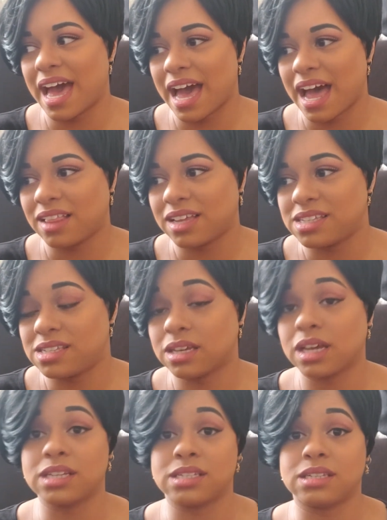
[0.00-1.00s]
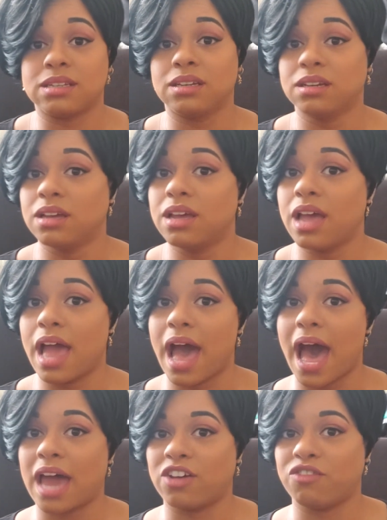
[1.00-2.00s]
Alice, because
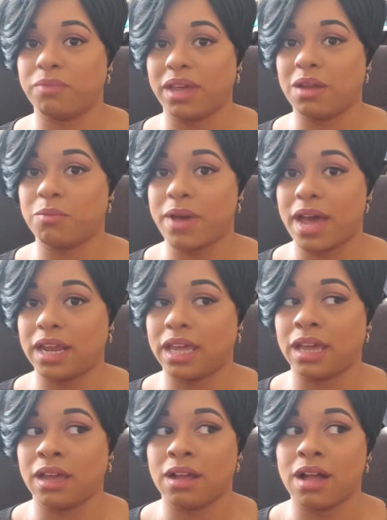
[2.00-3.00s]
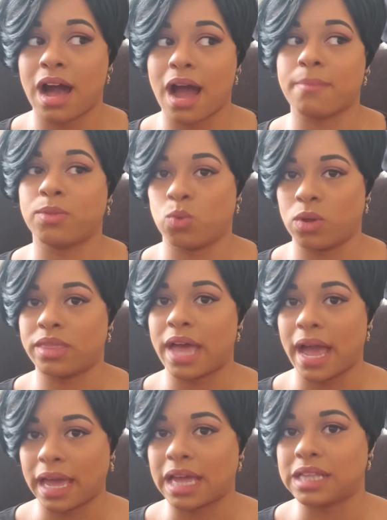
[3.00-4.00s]
out of me and Penny, I'm the one
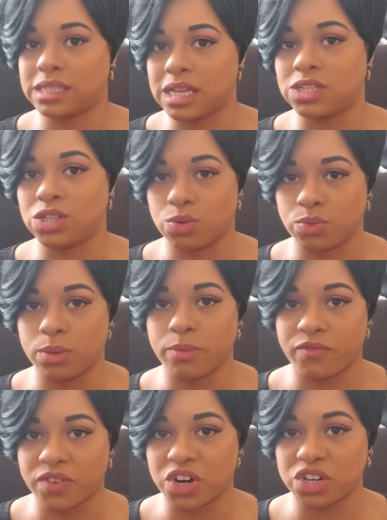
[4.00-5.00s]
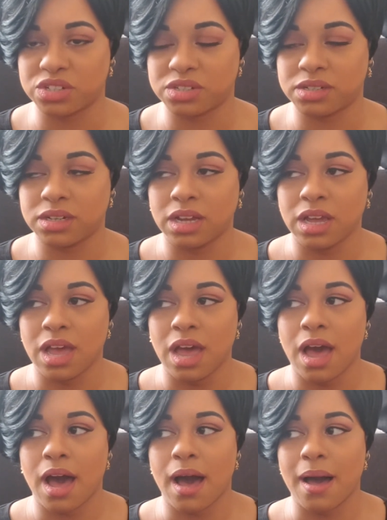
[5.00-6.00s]
that gets into the room first,
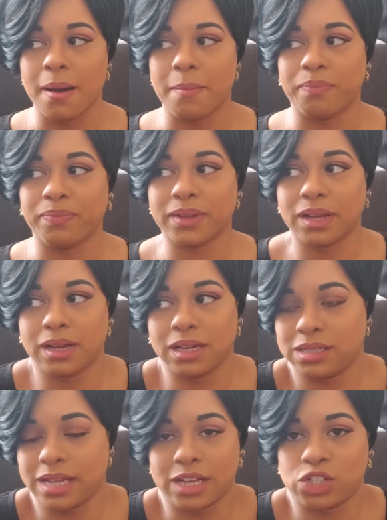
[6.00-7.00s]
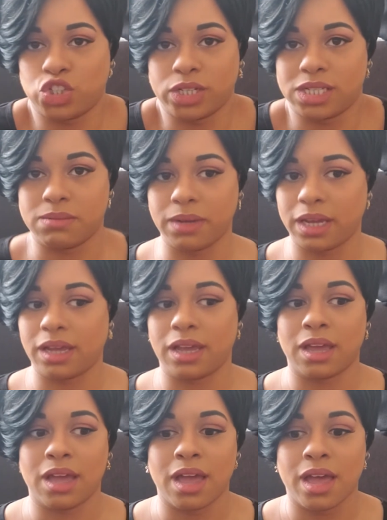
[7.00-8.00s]
because that's just
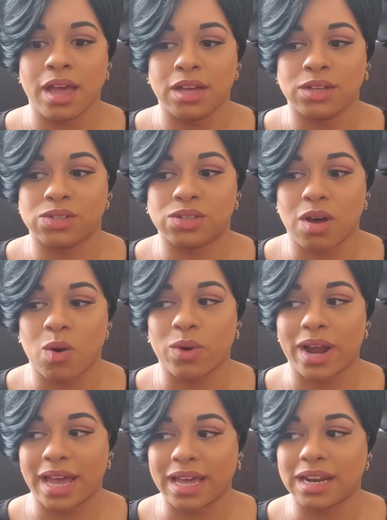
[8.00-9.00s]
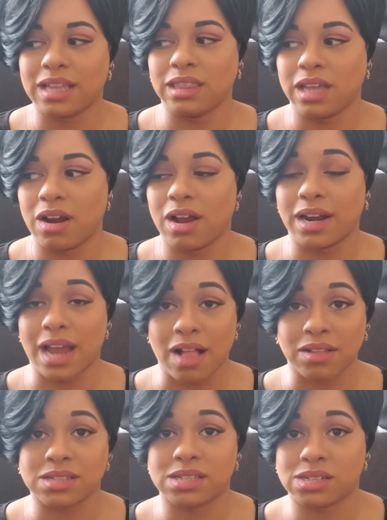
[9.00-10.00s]
me. So when I get in there and
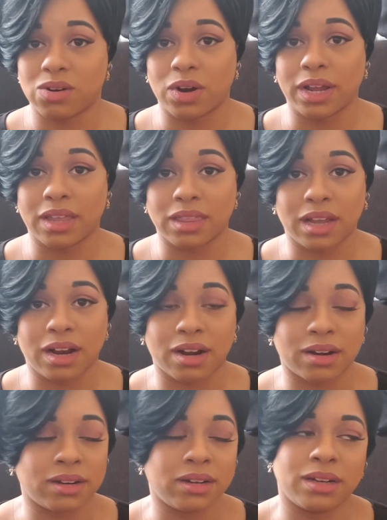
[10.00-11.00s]
Alice is already in there,